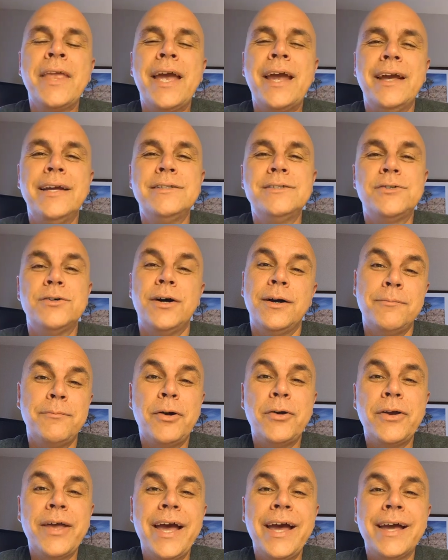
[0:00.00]
And so I'm
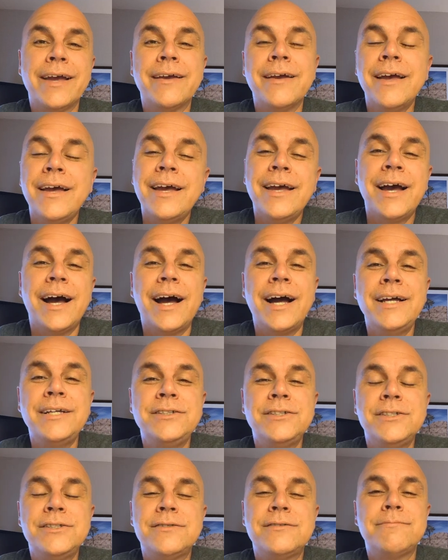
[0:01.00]
okay. I
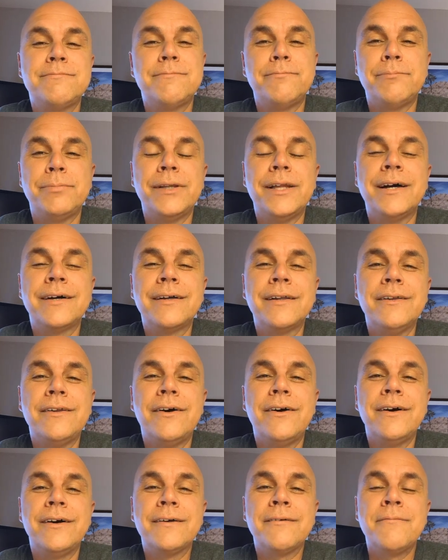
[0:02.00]
just plug
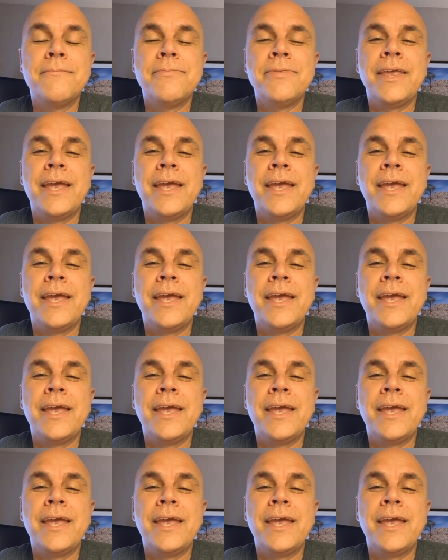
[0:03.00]
along,